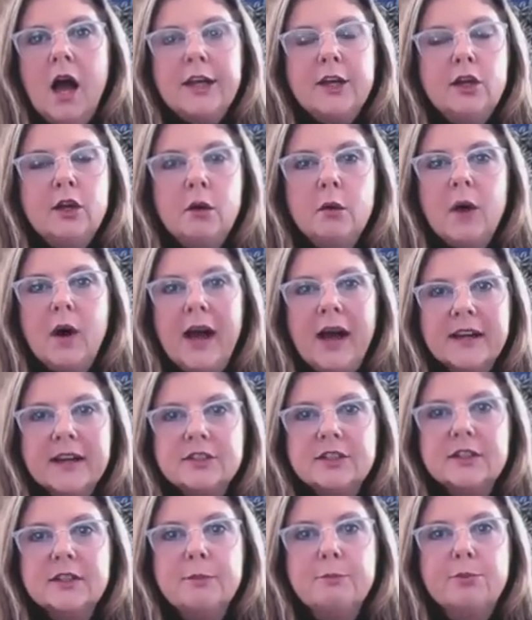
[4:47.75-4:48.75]
You know,
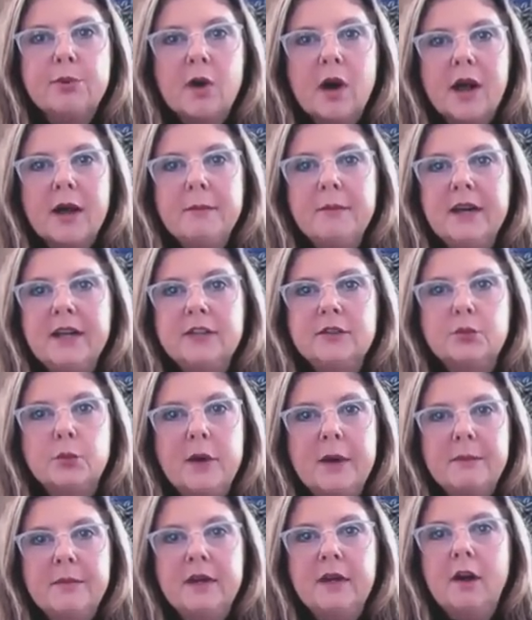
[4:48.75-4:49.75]
actually, prime age
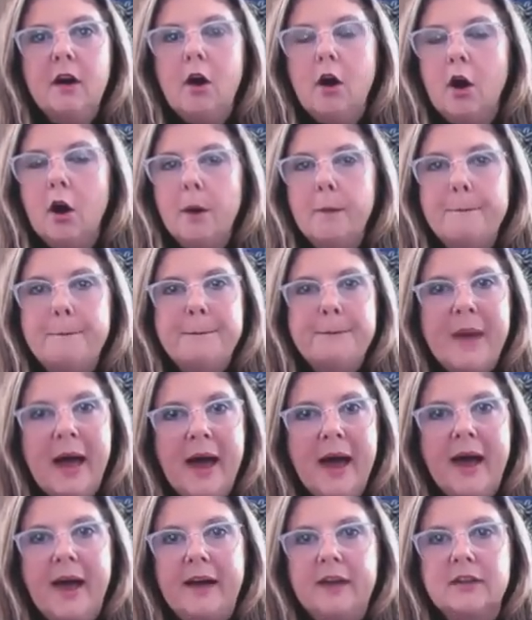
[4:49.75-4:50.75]
women are
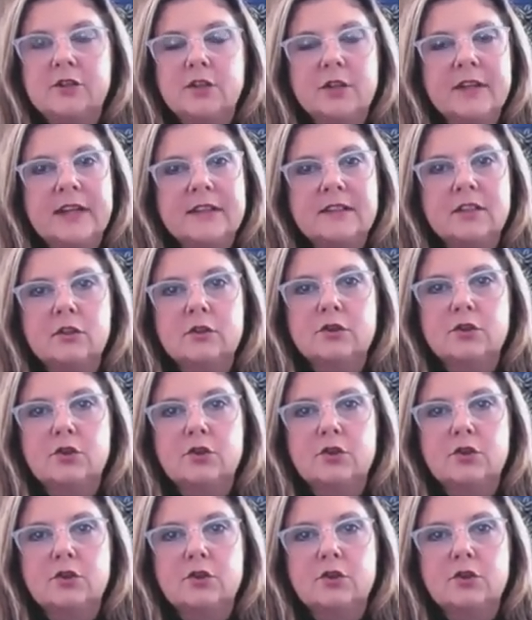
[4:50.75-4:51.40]
back. So that's our